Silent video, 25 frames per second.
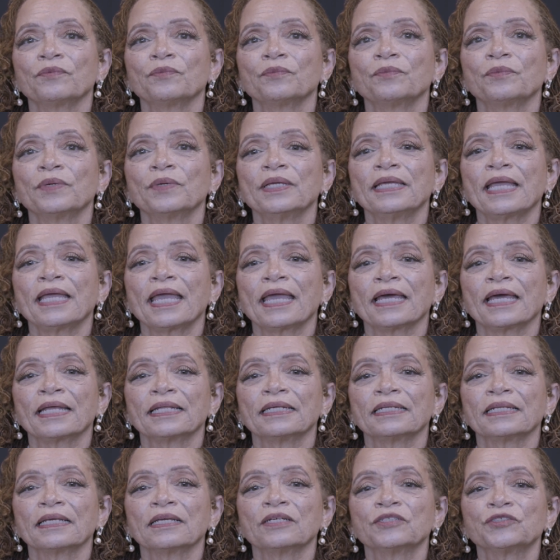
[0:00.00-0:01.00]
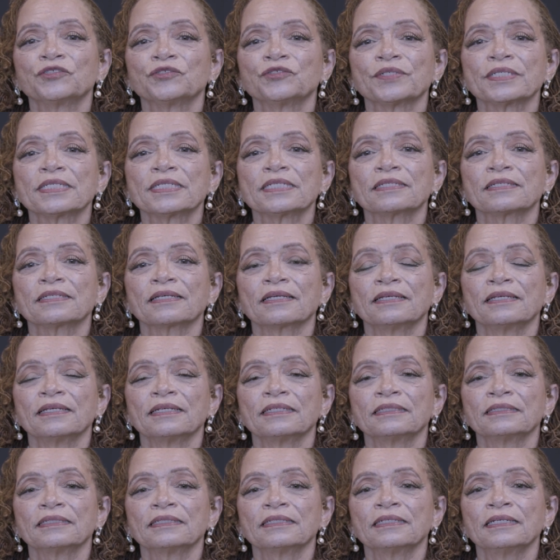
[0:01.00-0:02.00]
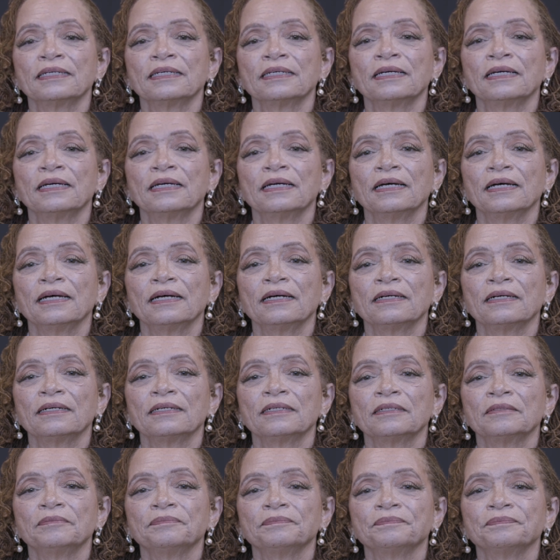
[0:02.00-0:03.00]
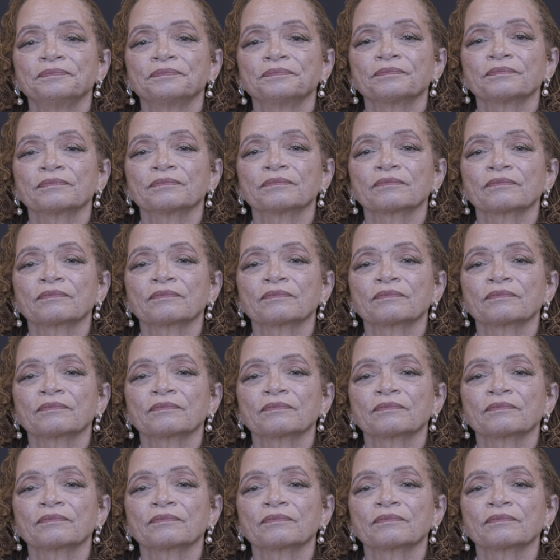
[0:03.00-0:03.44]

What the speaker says: we had an interest in some